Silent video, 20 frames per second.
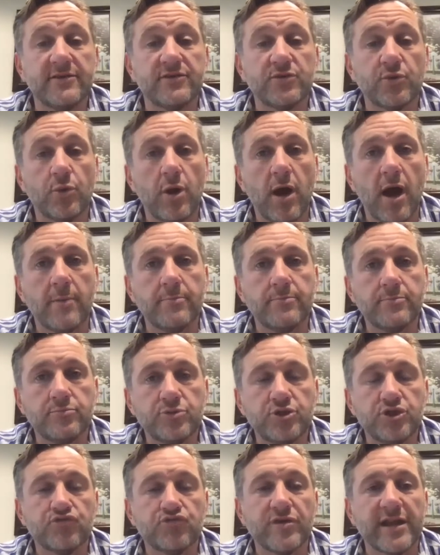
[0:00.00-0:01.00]
to
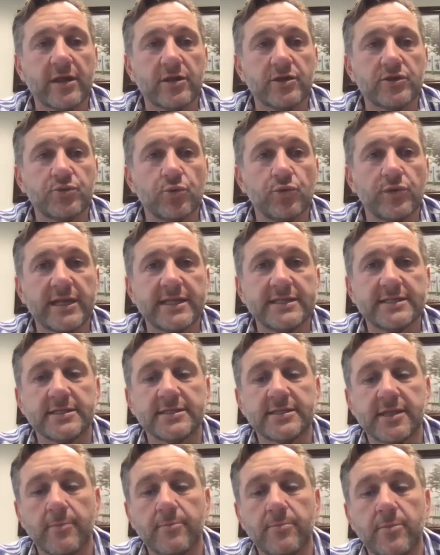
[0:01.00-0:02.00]
just read out to all the listeners
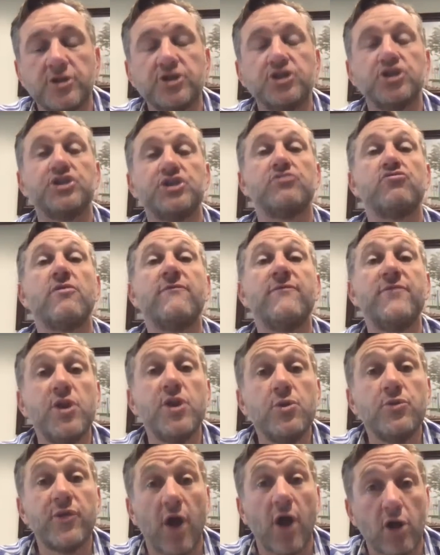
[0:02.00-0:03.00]
just a
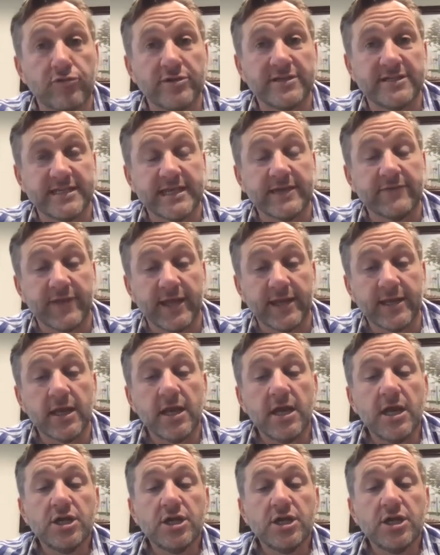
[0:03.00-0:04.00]
review that I received in.
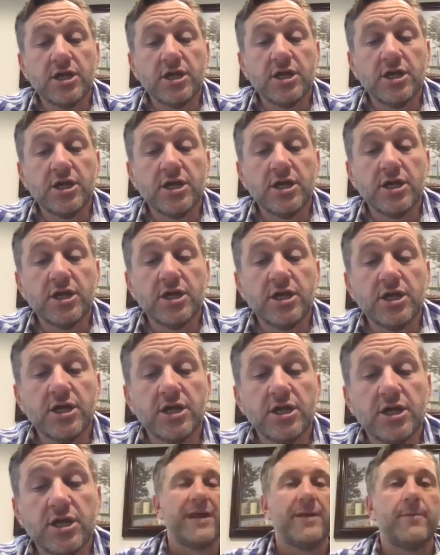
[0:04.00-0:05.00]
So
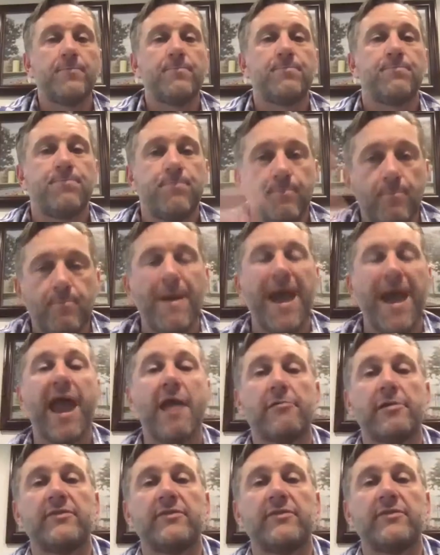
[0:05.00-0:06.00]
we're
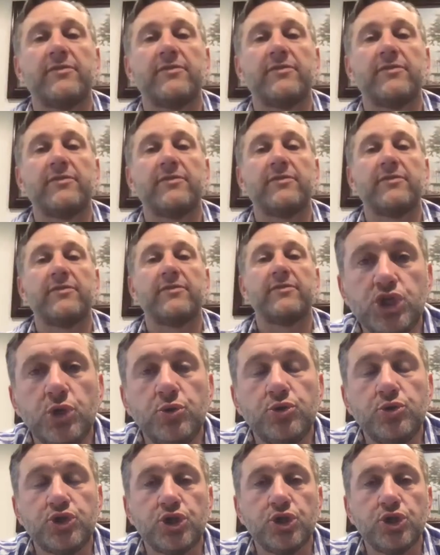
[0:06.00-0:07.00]
airing this both on
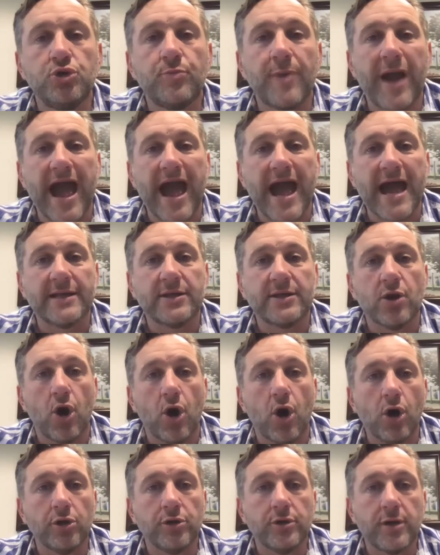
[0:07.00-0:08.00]
YouTube and
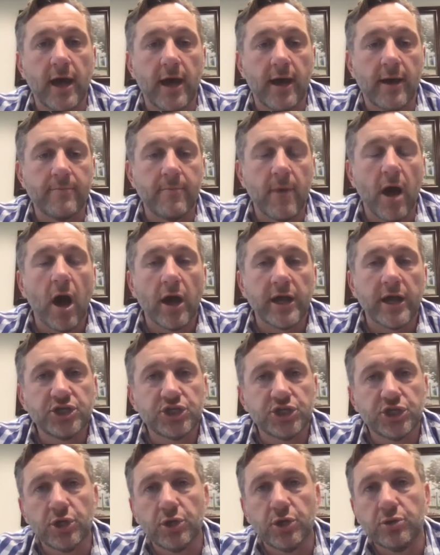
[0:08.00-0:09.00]
on
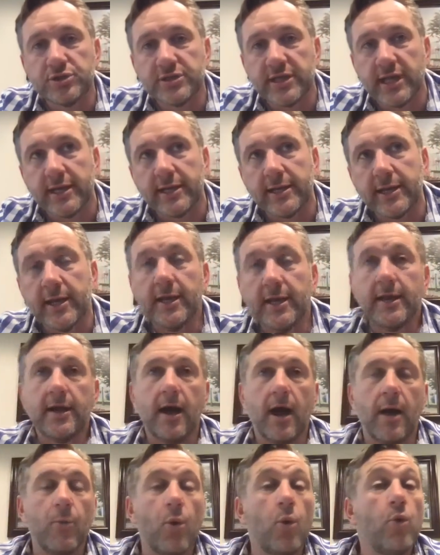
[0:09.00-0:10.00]
iTunes and
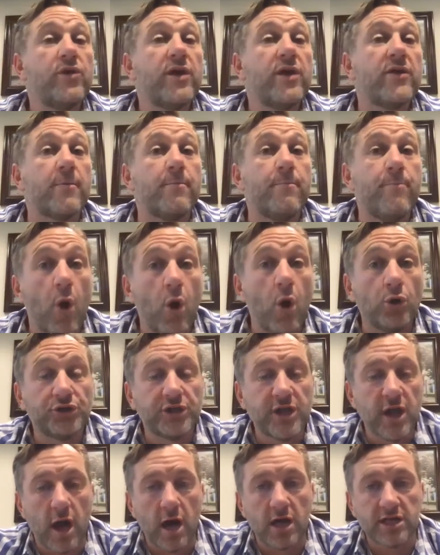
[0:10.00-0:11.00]
all the other
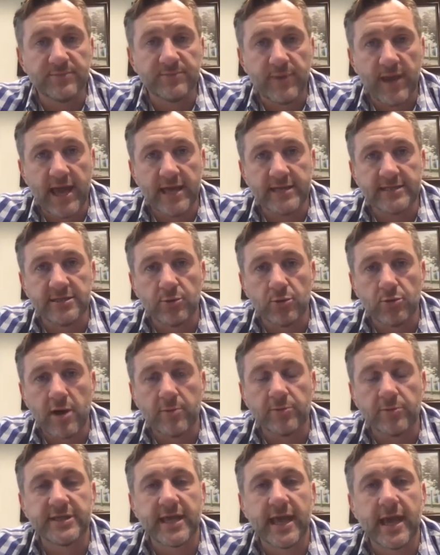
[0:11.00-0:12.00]
podcast players that we're
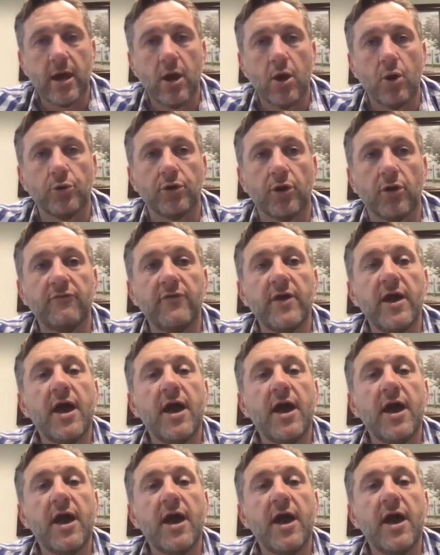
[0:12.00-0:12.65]
able to get hold of.